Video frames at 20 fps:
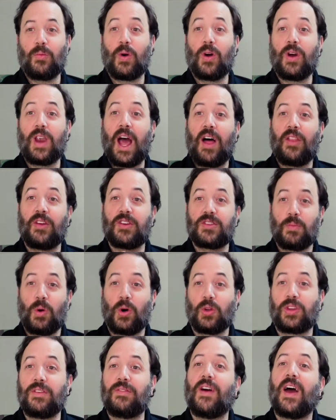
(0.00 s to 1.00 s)
where now there's
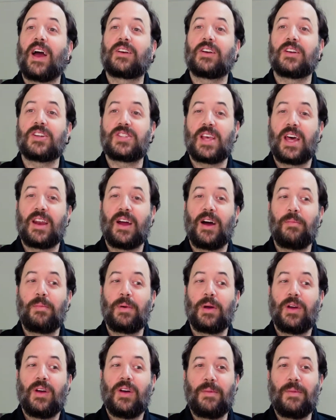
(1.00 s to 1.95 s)
multi-factor set up.